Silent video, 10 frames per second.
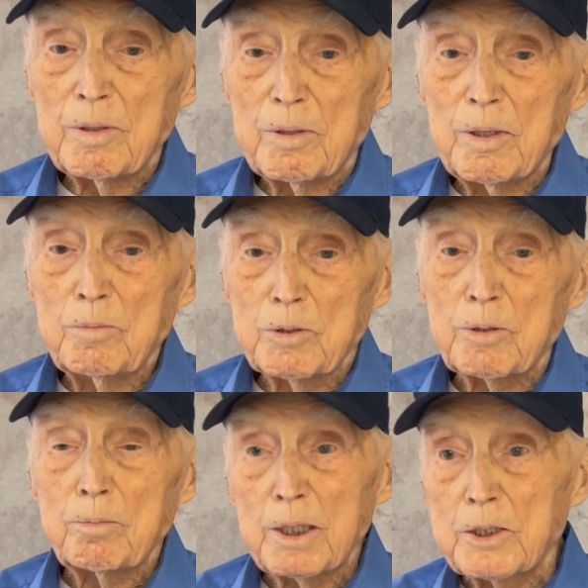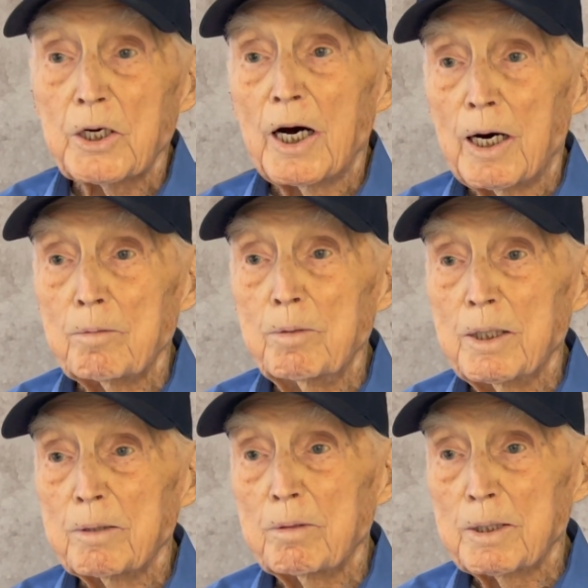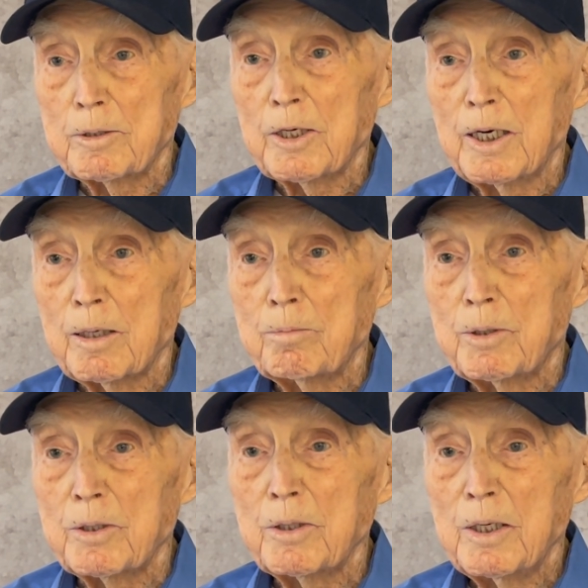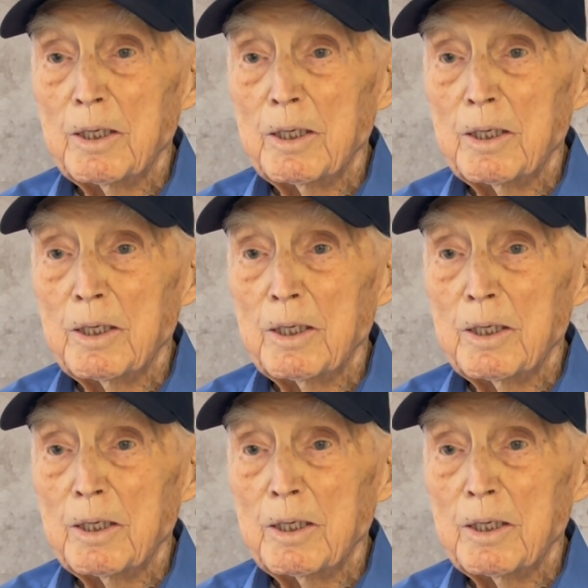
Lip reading: it was a big job to